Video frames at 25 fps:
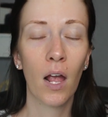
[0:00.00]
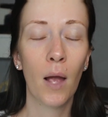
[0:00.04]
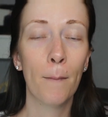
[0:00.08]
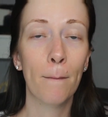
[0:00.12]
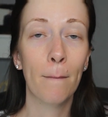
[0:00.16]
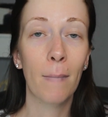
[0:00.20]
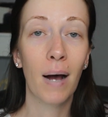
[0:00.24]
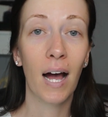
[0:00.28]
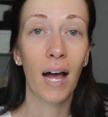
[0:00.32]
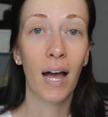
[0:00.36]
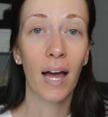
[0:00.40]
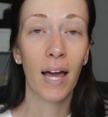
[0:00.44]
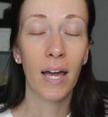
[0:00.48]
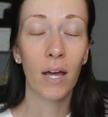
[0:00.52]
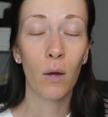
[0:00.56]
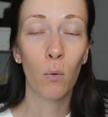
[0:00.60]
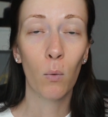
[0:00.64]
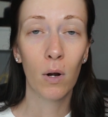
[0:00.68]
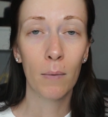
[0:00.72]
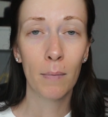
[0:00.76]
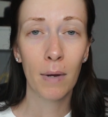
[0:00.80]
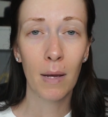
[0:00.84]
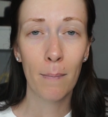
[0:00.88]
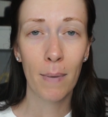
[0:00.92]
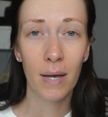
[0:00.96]

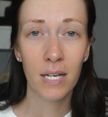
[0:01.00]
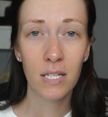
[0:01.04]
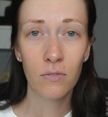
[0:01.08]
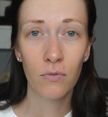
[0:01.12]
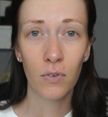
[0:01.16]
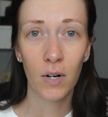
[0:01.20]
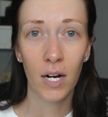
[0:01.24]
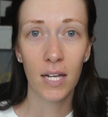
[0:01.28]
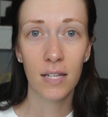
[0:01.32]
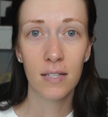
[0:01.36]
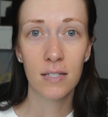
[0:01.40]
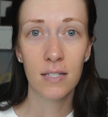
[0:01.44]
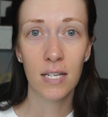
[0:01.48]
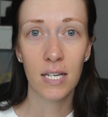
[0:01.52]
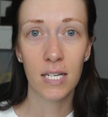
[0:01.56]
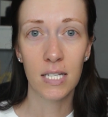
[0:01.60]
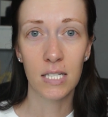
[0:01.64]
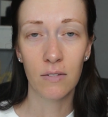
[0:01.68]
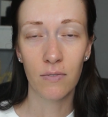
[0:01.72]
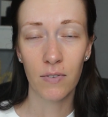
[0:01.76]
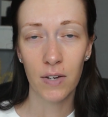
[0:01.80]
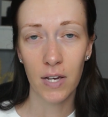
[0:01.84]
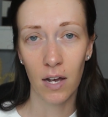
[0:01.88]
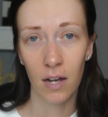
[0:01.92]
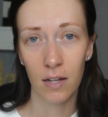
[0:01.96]
One of my best friends,
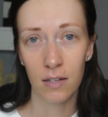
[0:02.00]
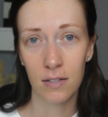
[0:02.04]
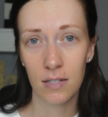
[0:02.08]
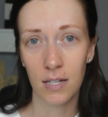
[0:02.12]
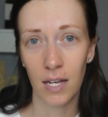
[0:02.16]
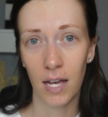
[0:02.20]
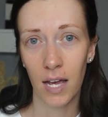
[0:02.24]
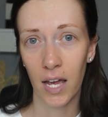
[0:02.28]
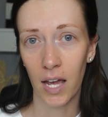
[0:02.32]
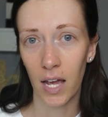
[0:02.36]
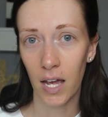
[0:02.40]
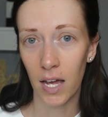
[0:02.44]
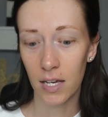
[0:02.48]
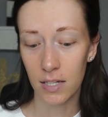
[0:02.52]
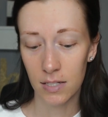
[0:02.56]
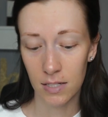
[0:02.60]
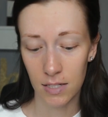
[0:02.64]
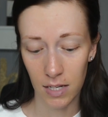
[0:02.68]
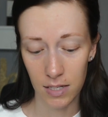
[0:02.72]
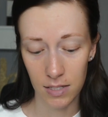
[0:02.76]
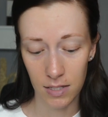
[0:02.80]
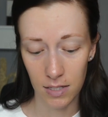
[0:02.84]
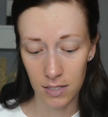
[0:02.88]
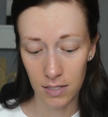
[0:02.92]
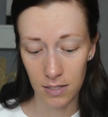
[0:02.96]
his fiance,
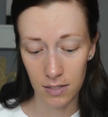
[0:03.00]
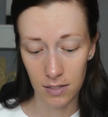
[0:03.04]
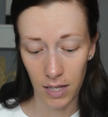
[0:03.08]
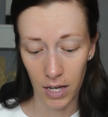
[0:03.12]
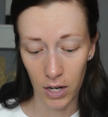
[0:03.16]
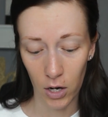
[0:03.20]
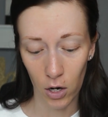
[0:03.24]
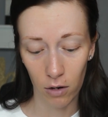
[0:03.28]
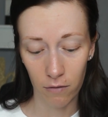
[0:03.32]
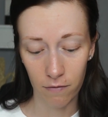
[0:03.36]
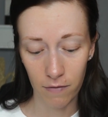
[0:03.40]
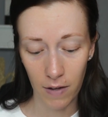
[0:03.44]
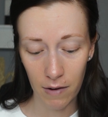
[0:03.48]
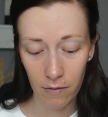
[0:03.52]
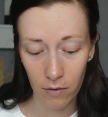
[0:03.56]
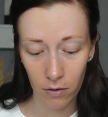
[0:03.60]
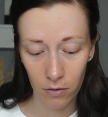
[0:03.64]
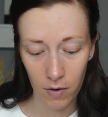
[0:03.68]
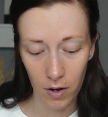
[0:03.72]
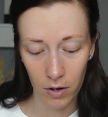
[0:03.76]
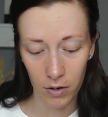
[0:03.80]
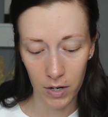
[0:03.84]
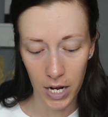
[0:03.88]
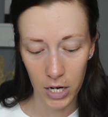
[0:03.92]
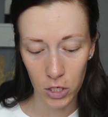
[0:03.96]
says this is like her favorite
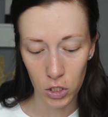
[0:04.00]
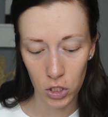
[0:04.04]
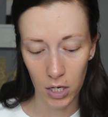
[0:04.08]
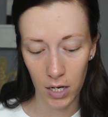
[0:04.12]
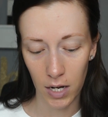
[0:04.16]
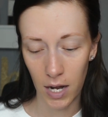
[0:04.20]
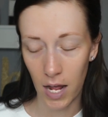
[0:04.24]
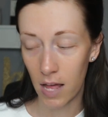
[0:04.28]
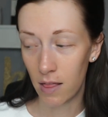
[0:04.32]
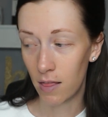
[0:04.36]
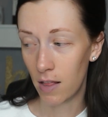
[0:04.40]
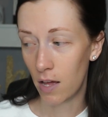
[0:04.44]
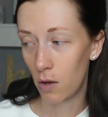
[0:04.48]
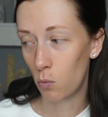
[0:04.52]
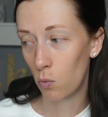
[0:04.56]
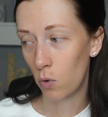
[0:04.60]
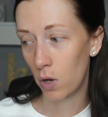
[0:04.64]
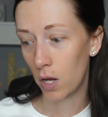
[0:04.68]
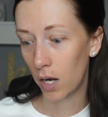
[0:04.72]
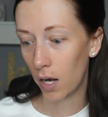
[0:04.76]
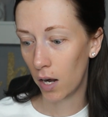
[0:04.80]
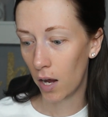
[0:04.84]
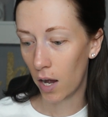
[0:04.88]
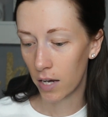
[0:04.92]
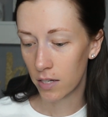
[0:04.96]
foundation, and then
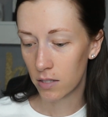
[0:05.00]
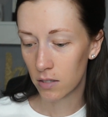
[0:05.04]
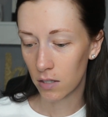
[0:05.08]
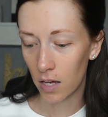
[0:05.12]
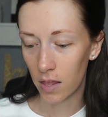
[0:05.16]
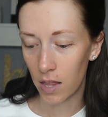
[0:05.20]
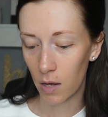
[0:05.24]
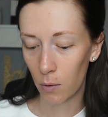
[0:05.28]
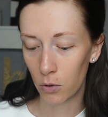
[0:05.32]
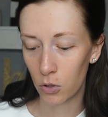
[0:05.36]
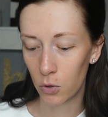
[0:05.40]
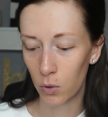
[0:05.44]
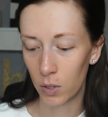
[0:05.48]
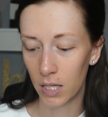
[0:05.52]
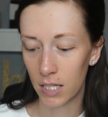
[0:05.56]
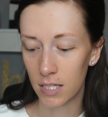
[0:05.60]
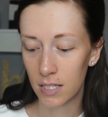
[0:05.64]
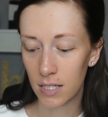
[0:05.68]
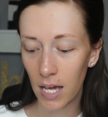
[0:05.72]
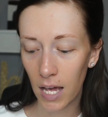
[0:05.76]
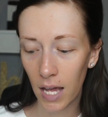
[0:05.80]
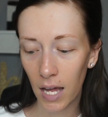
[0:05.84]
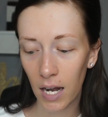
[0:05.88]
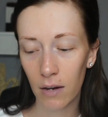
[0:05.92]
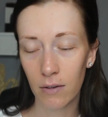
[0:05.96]
when I saw they were doing this
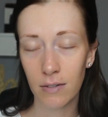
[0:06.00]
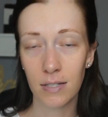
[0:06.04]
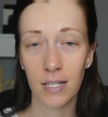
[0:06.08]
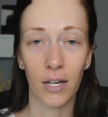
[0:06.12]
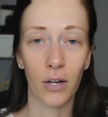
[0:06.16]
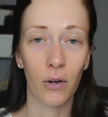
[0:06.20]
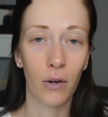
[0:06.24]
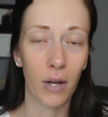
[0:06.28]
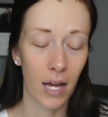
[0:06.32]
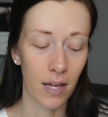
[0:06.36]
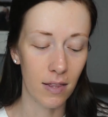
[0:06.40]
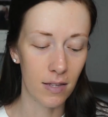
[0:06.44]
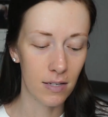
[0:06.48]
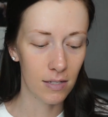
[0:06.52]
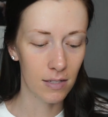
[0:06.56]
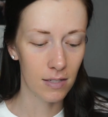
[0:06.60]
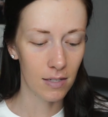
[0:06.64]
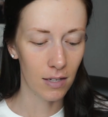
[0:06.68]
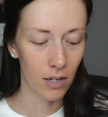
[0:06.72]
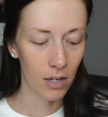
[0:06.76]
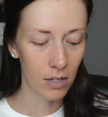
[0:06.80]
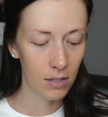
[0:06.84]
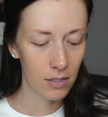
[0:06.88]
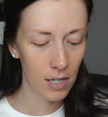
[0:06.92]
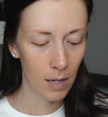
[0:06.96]
kit, I was like, okay, this is
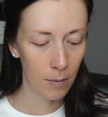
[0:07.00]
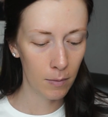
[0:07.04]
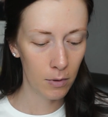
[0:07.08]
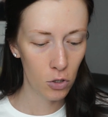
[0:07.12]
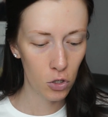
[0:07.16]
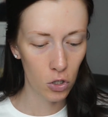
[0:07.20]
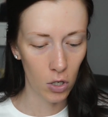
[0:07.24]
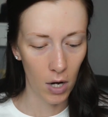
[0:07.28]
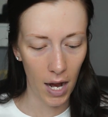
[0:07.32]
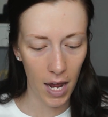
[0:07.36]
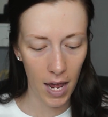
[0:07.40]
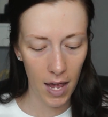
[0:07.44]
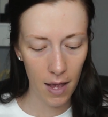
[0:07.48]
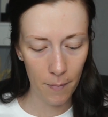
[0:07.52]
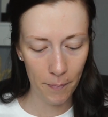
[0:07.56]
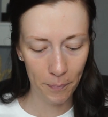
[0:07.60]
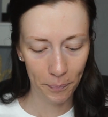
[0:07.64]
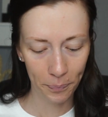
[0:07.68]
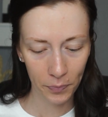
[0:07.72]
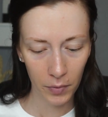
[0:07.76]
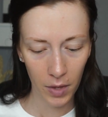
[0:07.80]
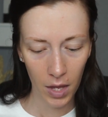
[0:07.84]
a good time to try it.